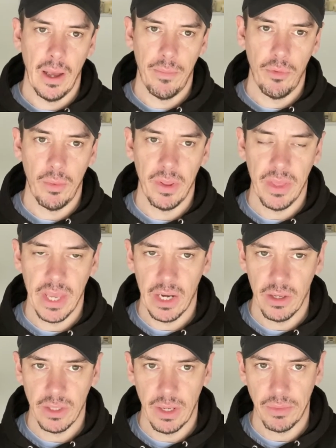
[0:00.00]
probably the end
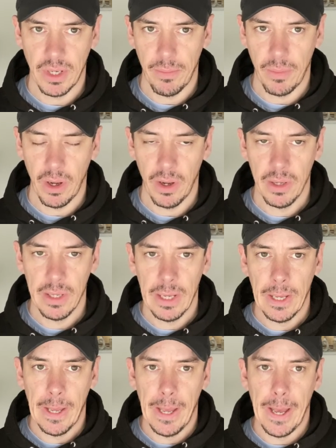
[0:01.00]
of September
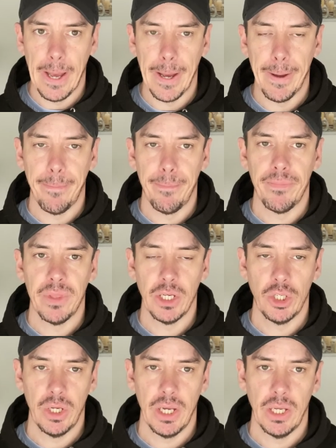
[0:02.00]

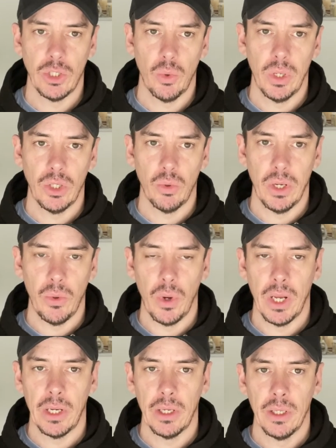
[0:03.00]
this year,
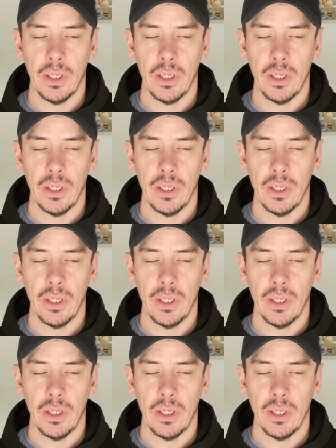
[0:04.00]
2021.